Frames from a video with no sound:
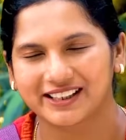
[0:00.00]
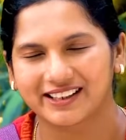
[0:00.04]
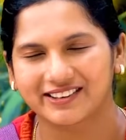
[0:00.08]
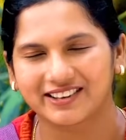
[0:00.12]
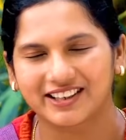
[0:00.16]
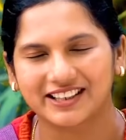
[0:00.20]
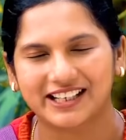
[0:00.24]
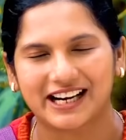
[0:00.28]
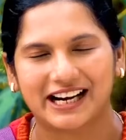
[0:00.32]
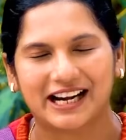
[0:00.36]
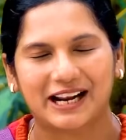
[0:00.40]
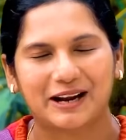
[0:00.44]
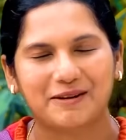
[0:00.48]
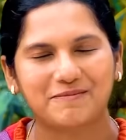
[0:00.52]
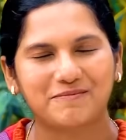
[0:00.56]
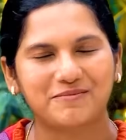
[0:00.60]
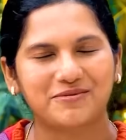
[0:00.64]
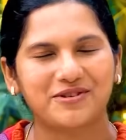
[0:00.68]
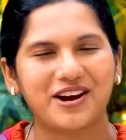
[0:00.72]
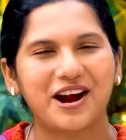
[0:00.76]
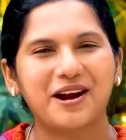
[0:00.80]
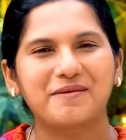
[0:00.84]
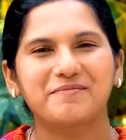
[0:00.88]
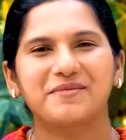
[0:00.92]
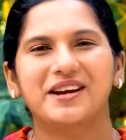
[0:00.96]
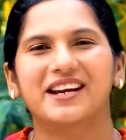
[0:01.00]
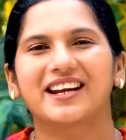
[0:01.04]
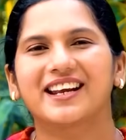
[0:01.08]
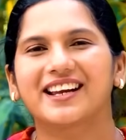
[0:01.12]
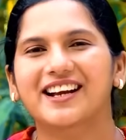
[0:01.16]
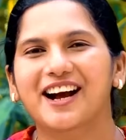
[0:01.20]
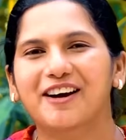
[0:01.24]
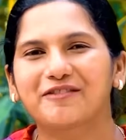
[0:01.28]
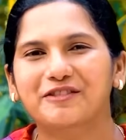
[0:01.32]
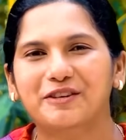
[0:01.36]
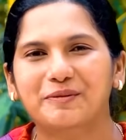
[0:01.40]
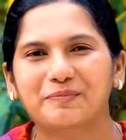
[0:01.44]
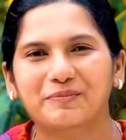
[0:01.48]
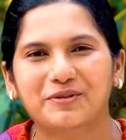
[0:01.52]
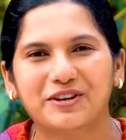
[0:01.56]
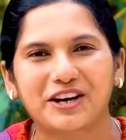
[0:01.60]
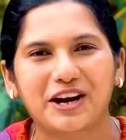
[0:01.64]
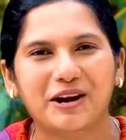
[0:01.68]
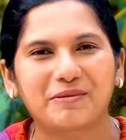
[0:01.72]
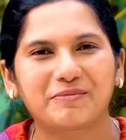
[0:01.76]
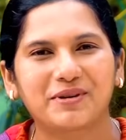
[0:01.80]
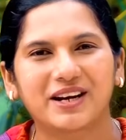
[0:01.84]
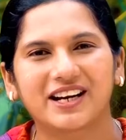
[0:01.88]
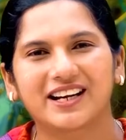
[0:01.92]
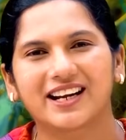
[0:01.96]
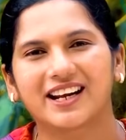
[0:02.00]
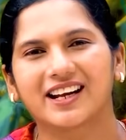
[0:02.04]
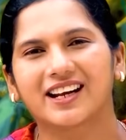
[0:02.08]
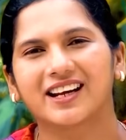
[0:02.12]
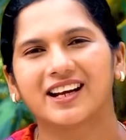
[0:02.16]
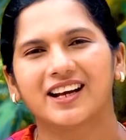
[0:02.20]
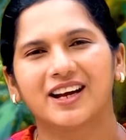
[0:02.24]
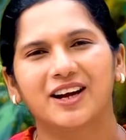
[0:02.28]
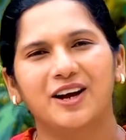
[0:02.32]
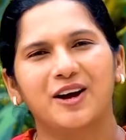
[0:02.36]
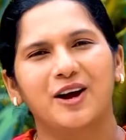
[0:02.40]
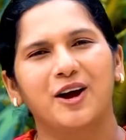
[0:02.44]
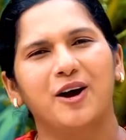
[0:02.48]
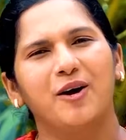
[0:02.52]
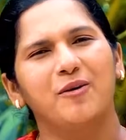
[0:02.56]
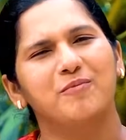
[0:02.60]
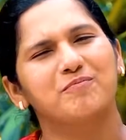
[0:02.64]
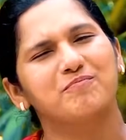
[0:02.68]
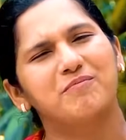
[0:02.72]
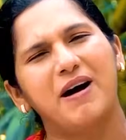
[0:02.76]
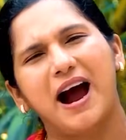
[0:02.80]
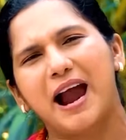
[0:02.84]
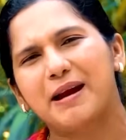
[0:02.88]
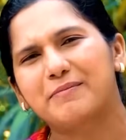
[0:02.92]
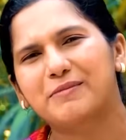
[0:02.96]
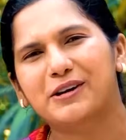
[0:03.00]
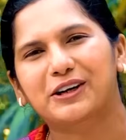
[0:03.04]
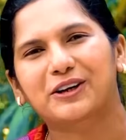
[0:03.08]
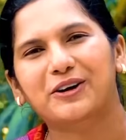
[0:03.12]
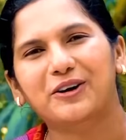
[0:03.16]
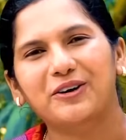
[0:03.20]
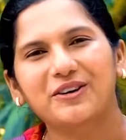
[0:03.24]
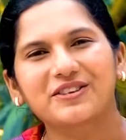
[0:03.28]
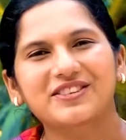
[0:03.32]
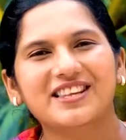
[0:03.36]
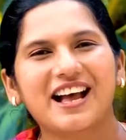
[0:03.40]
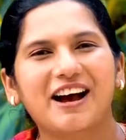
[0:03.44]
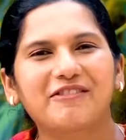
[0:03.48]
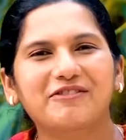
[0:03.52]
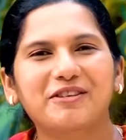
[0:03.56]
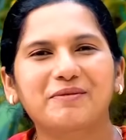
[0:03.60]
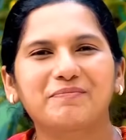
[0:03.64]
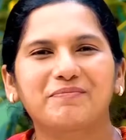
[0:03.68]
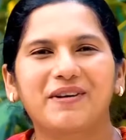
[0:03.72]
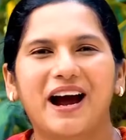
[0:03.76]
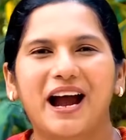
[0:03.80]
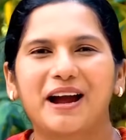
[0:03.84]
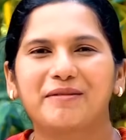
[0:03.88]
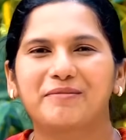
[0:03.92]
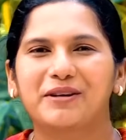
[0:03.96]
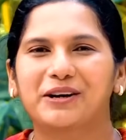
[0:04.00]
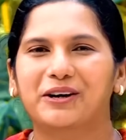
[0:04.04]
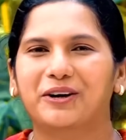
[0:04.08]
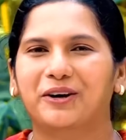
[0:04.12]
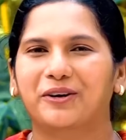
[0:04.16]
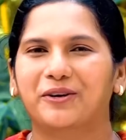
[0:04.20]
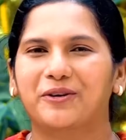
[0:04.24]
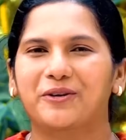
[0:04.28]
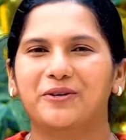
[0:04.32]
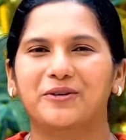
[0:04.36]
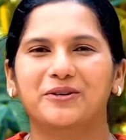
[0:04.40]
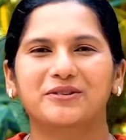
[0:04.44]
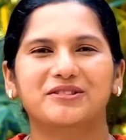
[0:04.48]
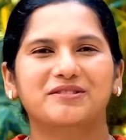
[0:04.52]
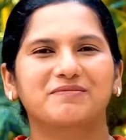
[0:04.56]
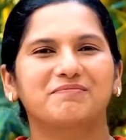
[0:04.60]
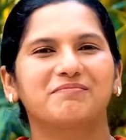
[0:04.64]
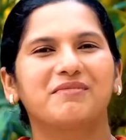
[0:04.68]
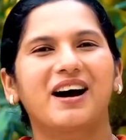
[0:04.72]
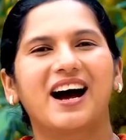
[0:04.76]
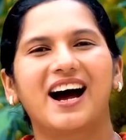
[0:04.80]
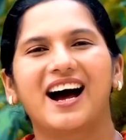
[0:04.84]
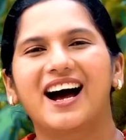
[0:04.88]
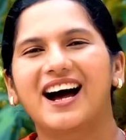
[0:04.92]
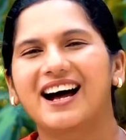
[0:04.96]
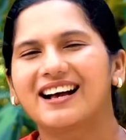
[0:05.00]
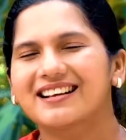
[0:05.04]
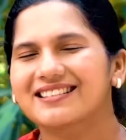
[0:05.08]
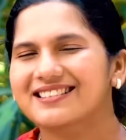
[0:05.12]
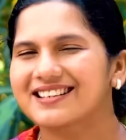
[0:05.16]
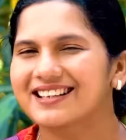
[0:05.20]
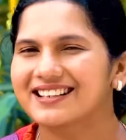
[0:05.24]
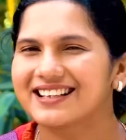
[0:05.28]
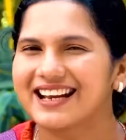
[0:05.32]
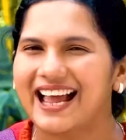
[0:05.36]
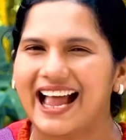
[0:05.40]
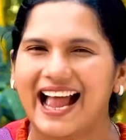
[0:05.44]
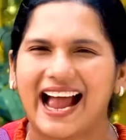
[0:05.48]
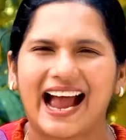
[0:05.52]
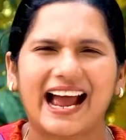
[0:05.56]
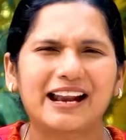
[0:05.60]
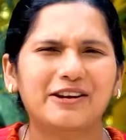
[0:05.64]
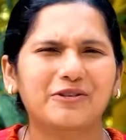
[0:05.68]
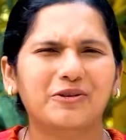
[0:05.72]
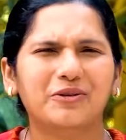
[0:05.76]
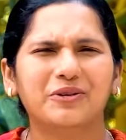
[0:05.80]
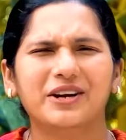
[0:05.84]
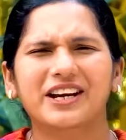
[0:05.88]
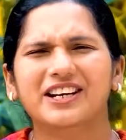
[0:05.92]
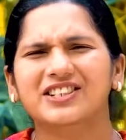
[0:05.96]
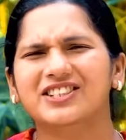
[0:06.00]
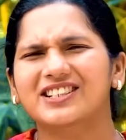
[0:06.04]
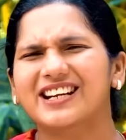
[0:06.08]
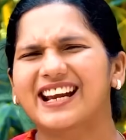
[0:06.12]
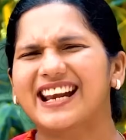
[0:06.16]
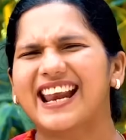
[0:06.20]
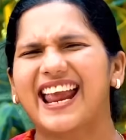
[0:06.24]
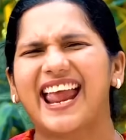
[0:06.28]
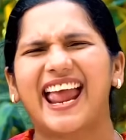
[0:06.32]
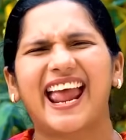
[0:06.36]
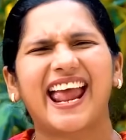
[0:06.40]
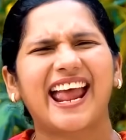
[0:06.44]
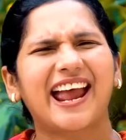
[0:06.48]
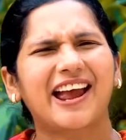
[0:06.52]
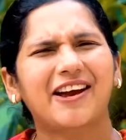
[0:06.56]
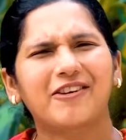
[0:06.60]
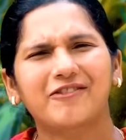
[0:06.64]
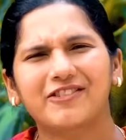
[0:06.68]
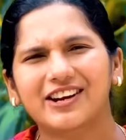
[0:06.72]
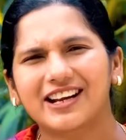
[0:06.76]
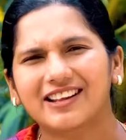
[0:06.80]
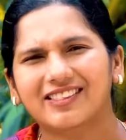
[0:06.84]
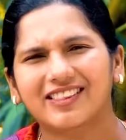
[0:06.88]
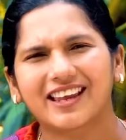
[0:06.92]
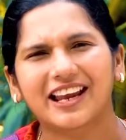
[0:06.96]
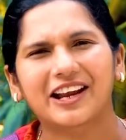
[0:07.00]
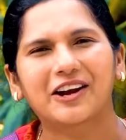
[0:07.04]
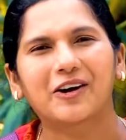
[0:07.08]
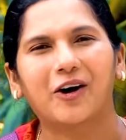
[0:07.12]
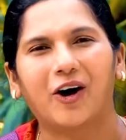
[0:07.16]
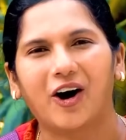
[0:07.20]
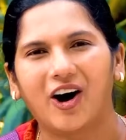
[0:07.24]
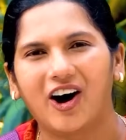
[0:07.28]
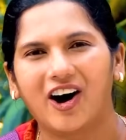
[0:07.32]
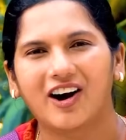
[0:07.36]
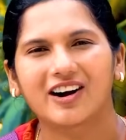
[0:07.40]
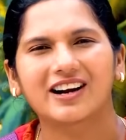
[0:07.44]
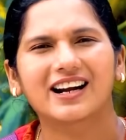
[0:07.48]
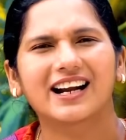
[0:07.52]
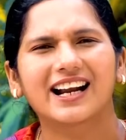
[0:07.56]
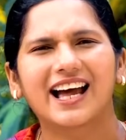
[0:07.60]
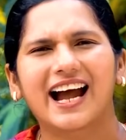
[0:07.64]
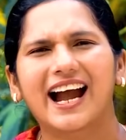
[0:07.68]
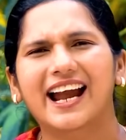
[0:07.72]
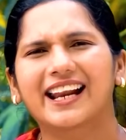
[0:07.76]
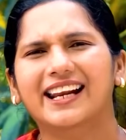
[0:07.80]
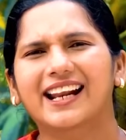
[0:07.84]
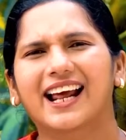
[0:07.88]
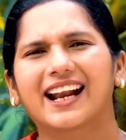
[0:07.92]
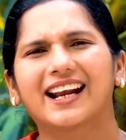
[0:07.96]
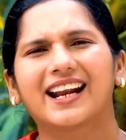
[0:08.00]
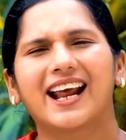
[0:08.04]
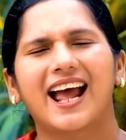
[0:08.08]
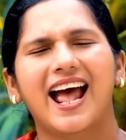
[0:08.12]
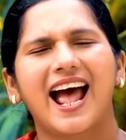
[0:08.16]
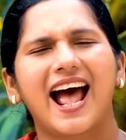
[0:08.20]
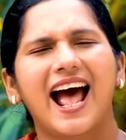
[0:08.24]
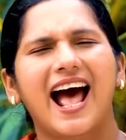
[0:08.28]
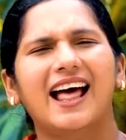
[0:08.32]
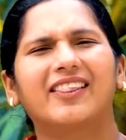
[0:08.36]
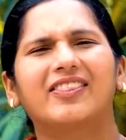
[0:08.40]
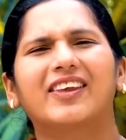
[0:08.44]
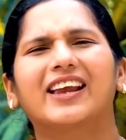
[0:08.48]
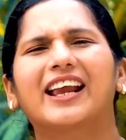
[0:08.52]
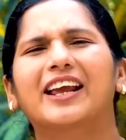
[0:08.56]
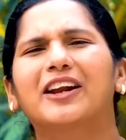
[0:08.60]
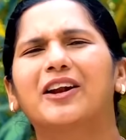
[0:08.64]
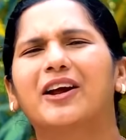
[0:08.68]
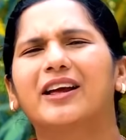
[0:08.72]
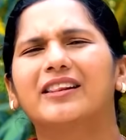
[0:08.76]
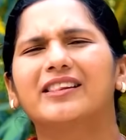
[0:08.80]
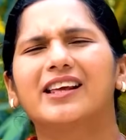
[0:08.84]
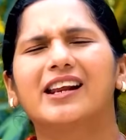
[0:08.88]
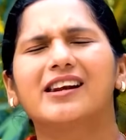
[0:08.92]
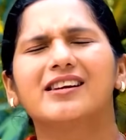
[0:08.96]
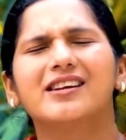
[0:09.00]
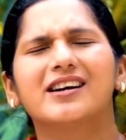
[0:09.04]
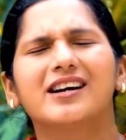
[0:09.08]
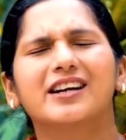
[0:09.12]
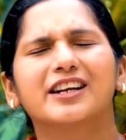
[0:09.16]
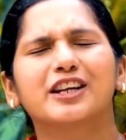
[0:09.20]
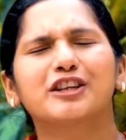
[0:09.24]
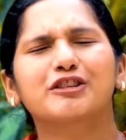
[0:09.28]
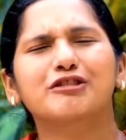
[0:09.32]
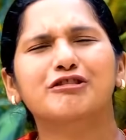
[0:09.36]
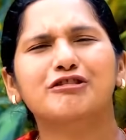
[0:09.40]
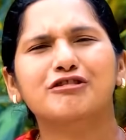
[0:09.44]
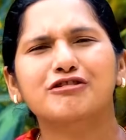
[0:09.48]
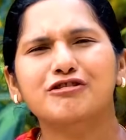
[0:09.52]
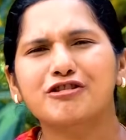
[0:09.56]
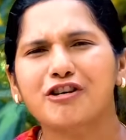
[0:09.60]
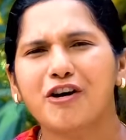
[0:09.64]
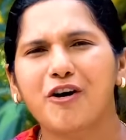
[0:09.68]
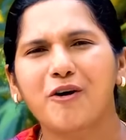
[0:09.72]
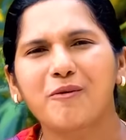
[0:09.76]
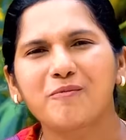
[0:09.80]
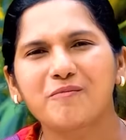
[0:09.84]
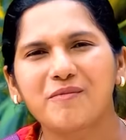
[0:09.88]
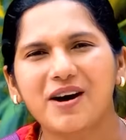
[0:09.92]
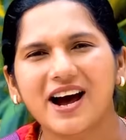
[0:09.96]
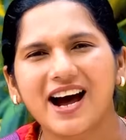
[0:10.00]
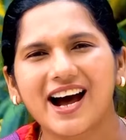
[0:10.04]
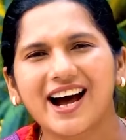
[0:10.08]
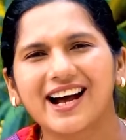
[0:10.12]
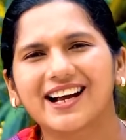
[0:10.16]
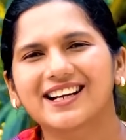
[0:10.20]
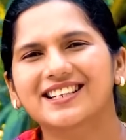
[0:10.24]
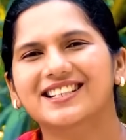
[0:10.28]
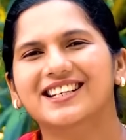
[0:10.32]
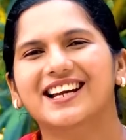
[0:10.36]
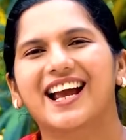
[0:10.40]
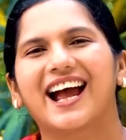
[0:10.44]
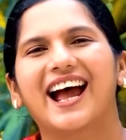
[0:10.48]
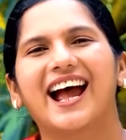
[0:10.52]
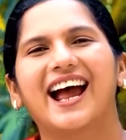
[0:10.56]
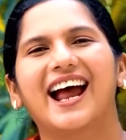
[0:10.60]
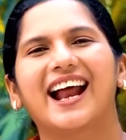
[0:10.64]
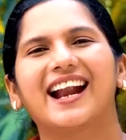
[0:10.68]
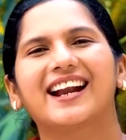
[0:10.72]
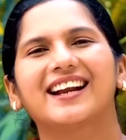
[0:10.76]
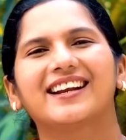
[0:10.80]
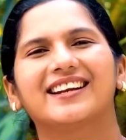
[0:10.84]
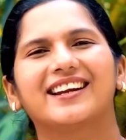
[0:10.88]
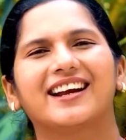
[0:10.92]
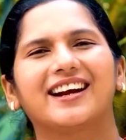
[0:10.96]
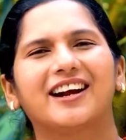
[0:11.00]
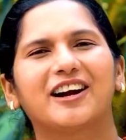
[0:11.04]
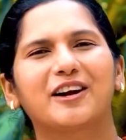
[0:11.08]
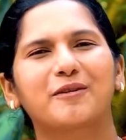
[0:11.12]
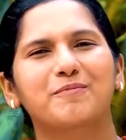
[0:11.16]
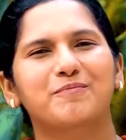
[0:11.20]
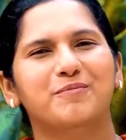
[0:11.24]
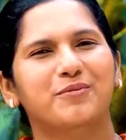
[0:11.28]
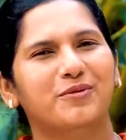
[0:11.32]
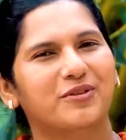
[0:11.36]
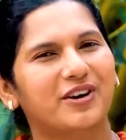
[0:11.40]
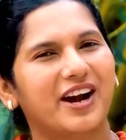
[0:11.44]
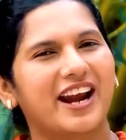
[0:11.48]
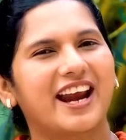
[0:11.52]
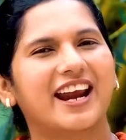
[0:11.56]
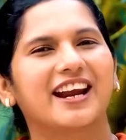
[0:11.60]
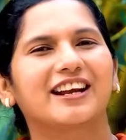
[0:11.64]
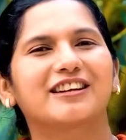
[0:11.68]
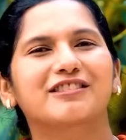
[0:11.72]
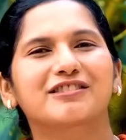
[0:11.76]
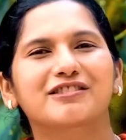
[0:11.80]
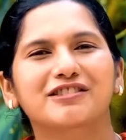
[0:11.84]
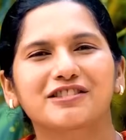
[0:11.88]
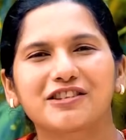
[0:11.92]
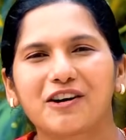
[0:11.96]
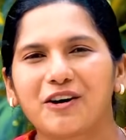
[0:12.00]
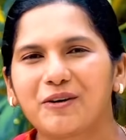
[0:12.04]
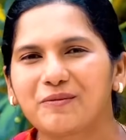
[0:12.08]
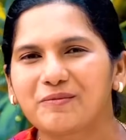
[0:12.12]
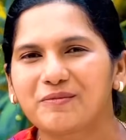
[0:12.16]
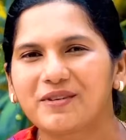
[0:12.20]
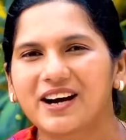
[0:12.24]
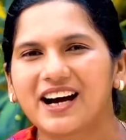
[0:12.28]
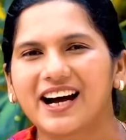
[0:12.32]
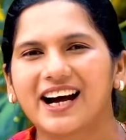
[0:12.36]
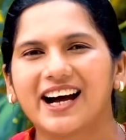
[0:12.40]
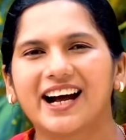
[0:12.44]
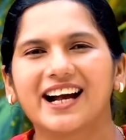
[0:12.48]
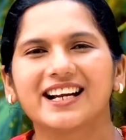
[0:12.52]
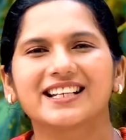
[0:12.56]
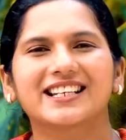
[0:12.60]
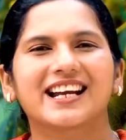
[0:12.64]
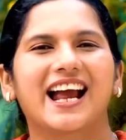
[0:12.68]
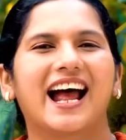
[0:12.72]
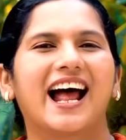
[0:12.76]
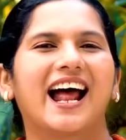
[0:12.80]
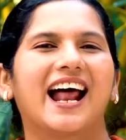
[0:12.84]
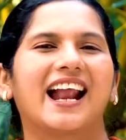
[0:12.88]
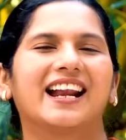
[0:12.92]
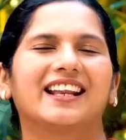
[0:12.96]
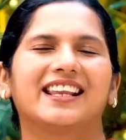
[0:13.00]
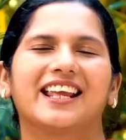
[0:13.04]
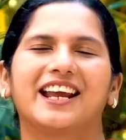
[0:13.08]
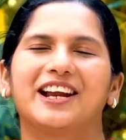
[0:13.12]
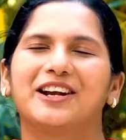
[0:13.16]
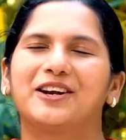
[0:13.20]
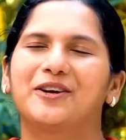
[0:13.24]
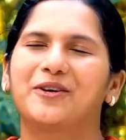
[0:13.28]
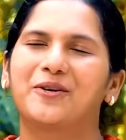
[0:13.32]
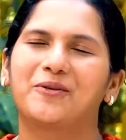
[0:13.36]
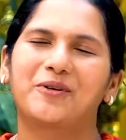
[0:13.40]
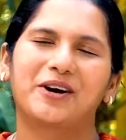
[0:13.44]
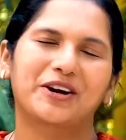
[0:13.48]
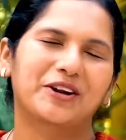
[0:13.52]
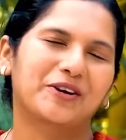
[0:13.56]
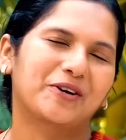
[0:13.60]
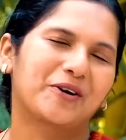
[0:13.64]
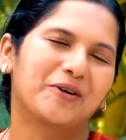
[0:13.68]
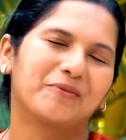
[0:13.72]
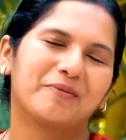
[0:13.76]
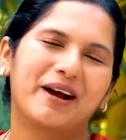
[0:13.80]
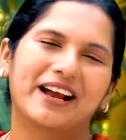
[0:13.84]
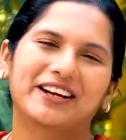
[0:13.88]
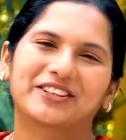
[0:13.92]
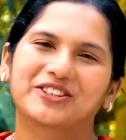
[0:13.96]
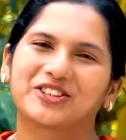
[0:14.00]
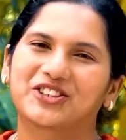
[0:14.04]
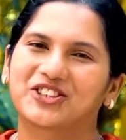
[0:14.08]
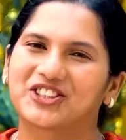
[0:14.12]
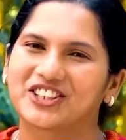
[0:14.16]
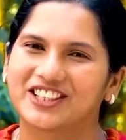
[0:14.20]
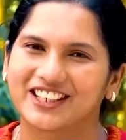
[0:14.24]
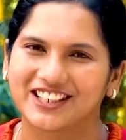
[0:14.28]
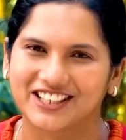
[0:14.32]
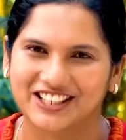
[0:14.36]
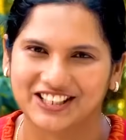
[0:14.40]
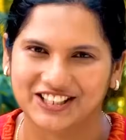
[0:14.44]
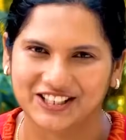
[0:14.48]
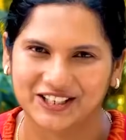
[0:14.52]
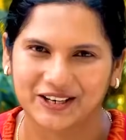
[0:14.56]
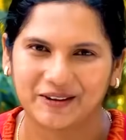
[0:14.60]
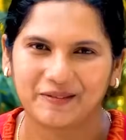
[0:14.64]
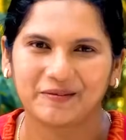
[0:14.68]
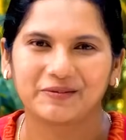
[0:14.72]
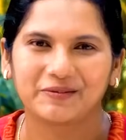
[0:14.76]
They are attending prayer meeting after prayer meeting, Bible course after Bible course, Mass and Adoration and everything online. And they're learning so much and they're praying so much and they don't want to go back to church.